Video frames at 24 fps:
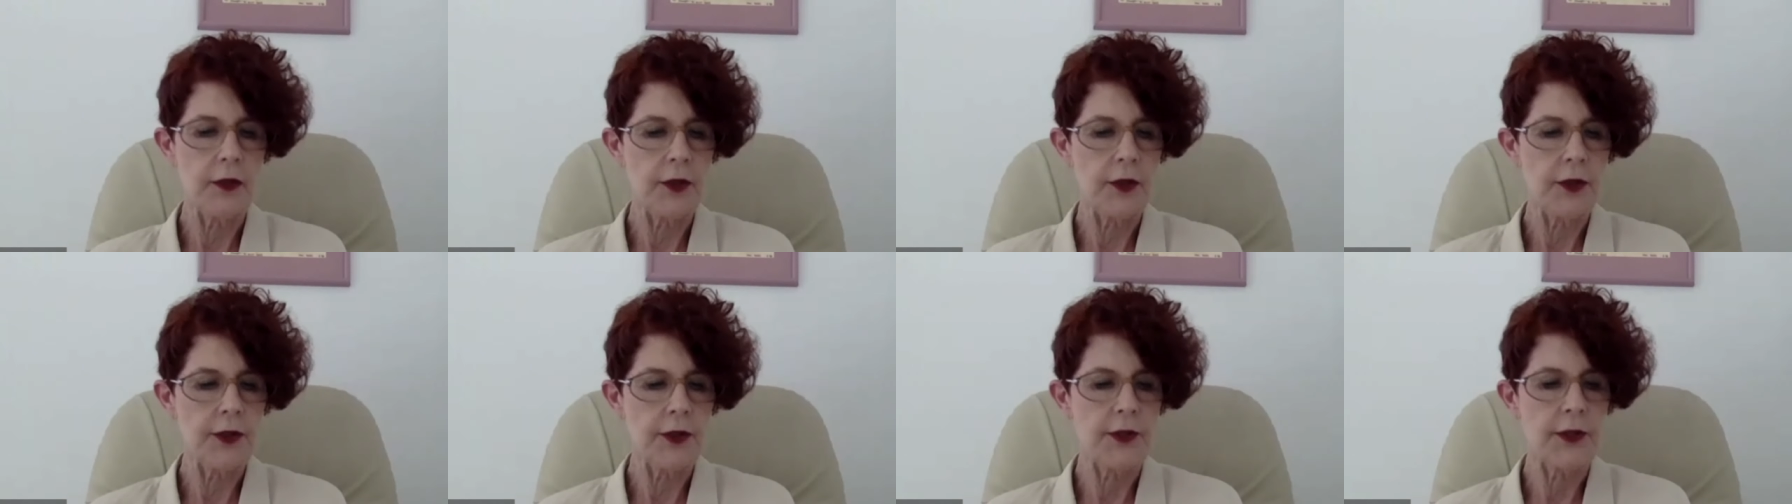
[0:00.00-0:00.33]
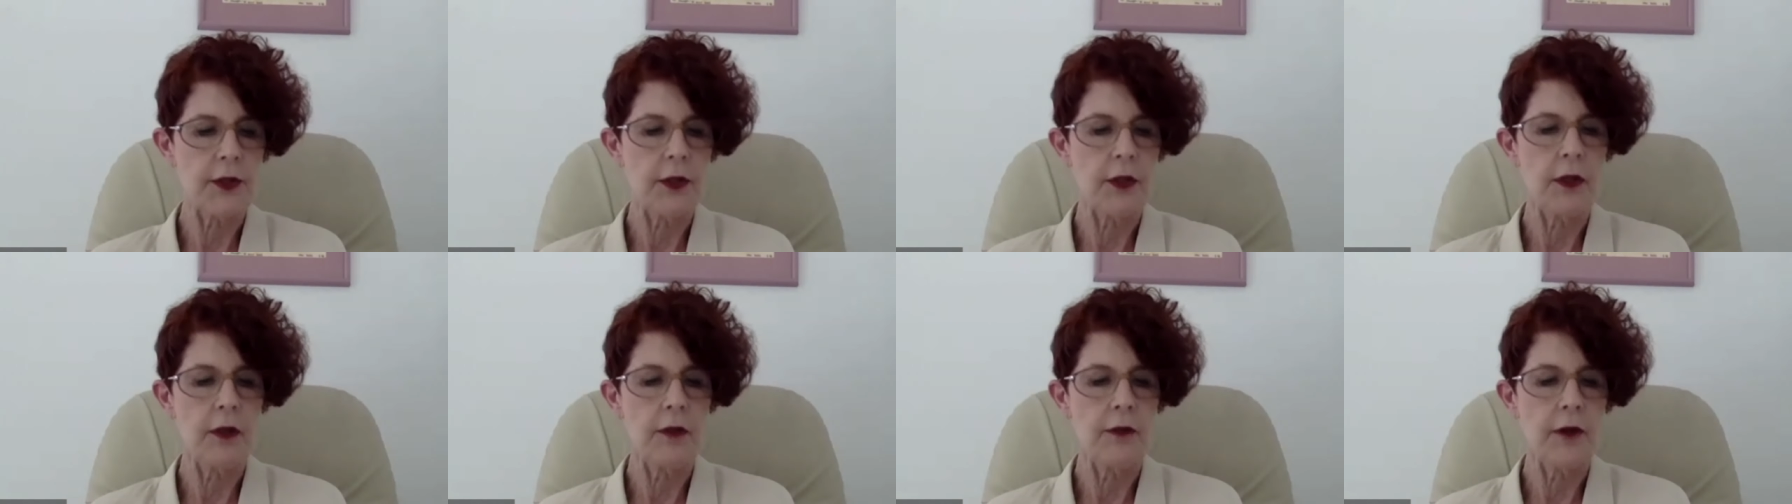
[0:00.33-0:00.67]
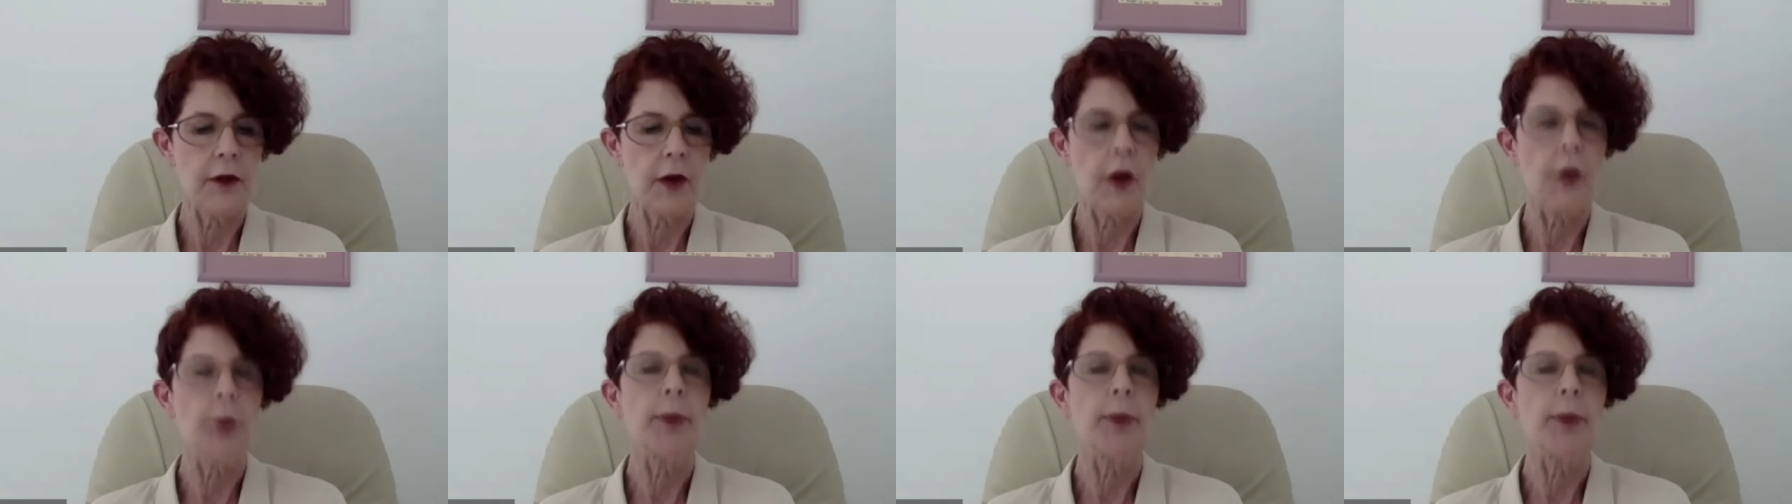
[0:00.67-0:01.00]
to serve
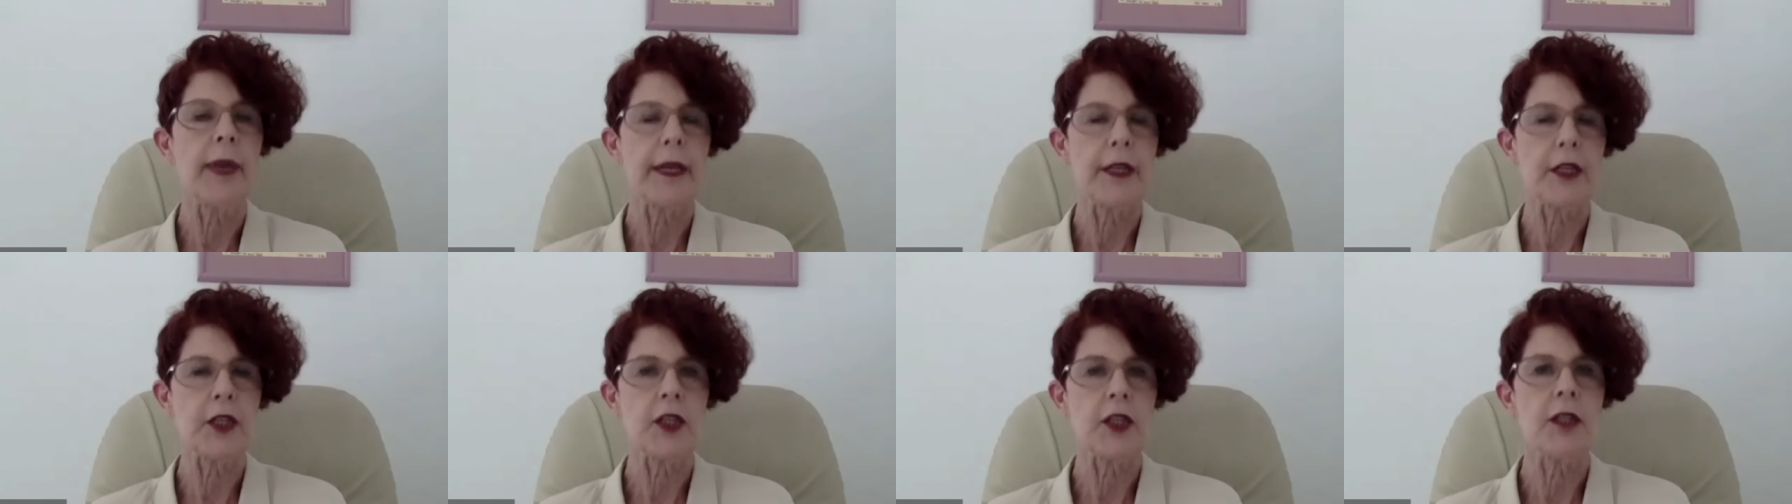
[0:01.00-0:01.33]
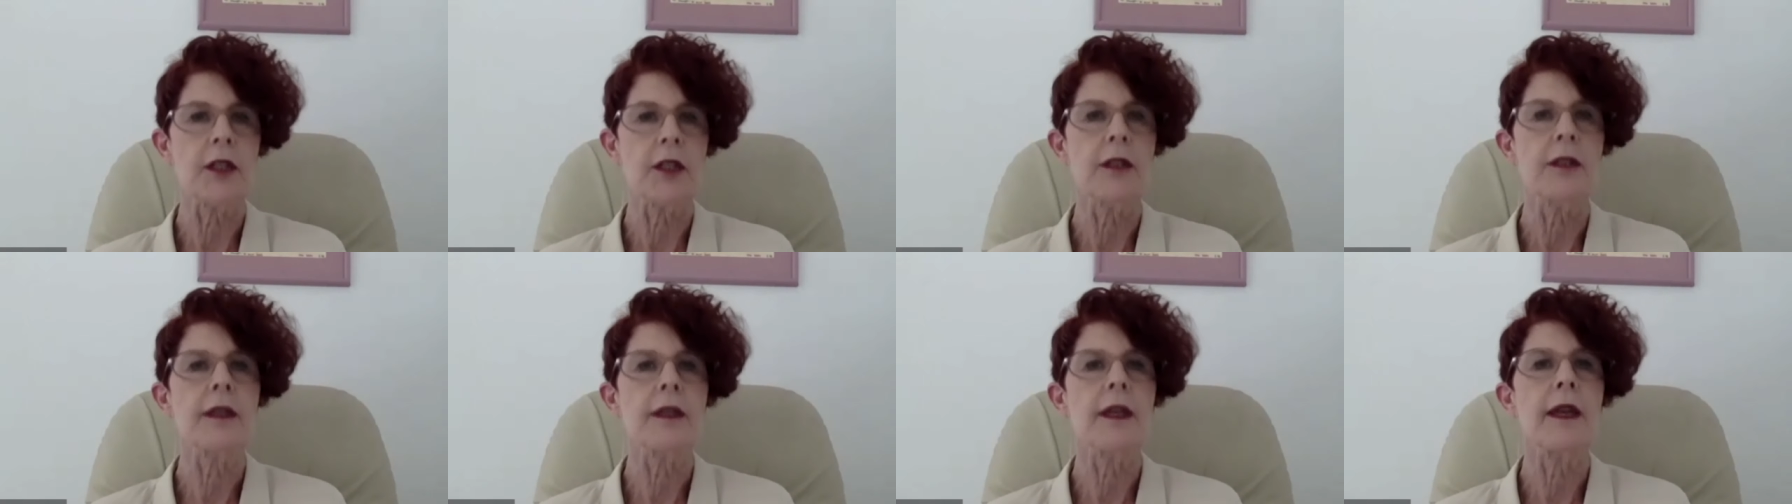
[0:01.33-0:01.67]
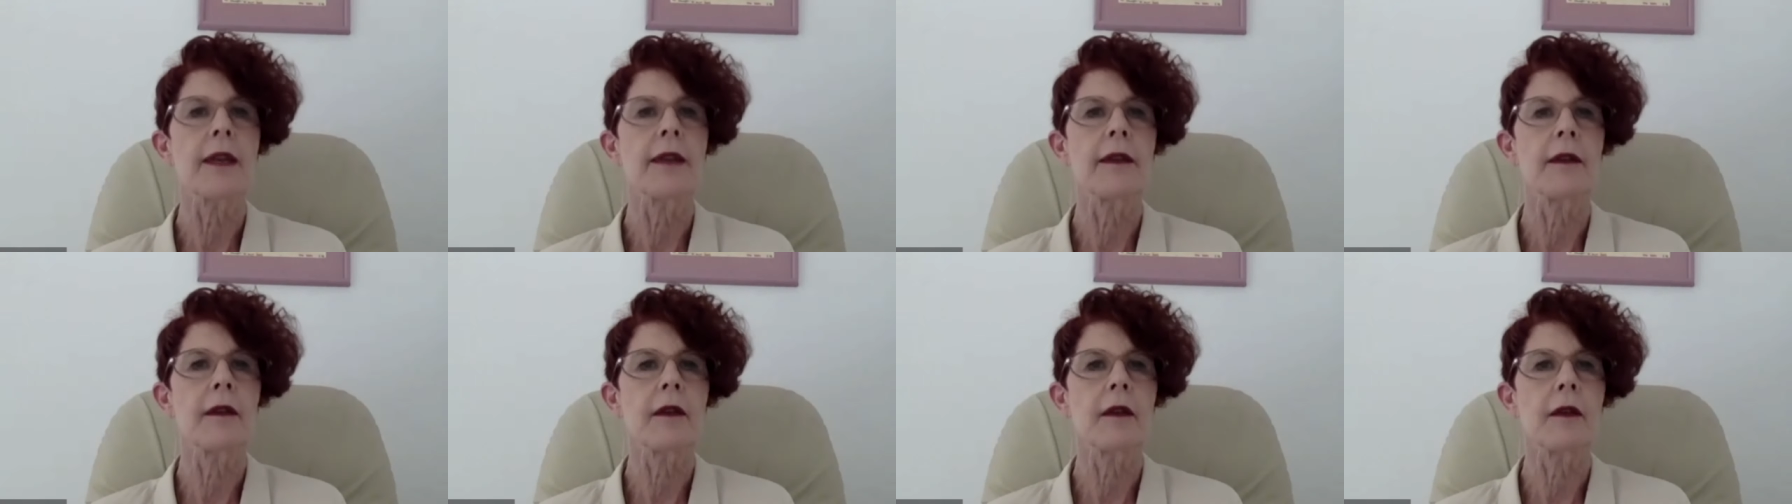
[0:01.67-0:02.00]
our patients
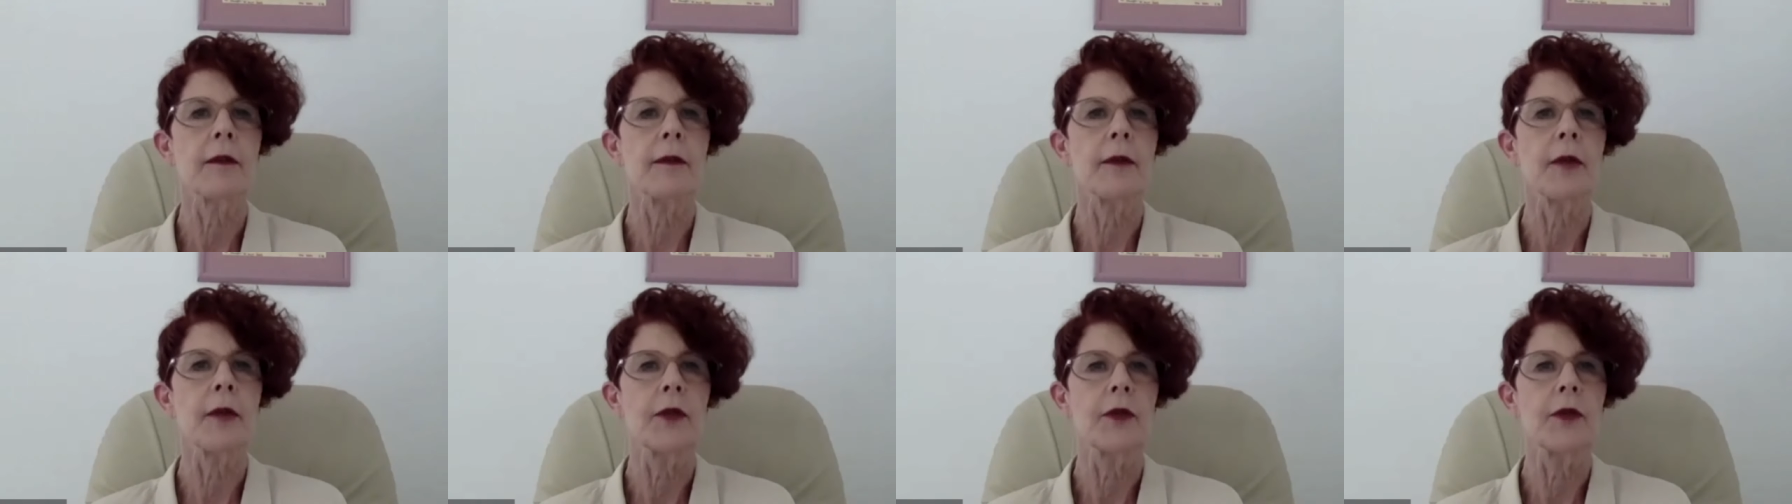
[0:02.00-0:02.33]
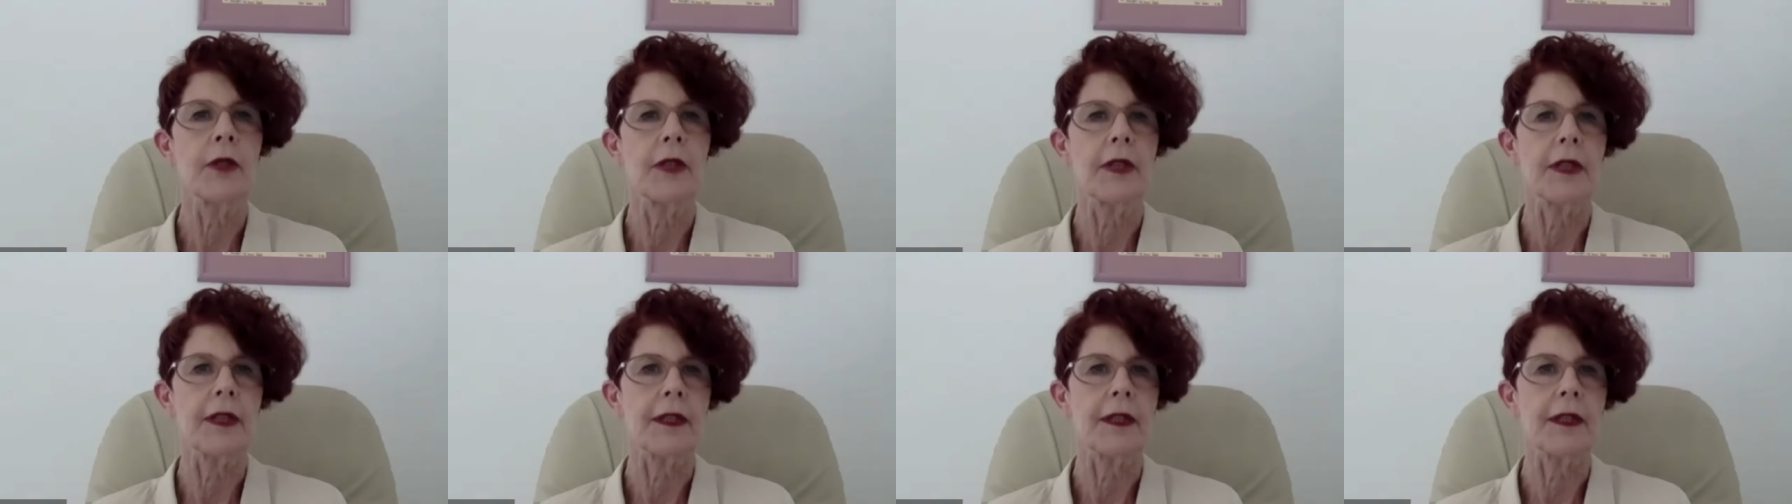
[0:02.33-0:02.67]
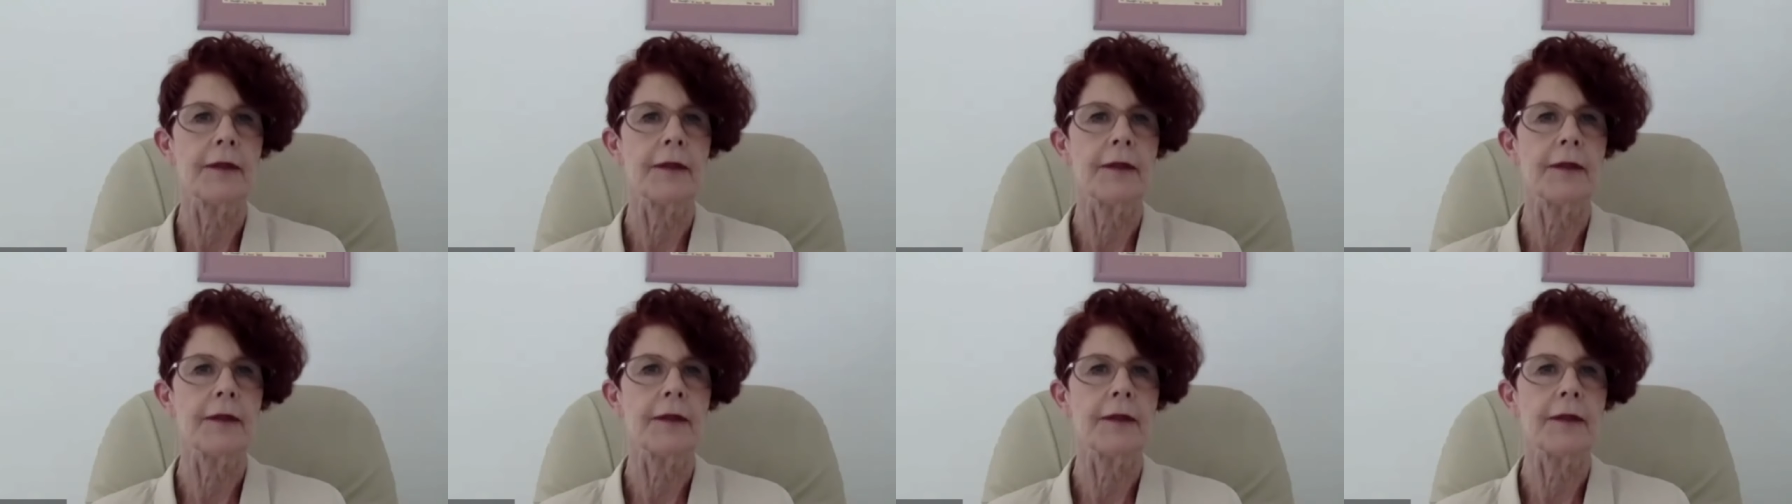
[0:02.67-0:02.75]
and the community.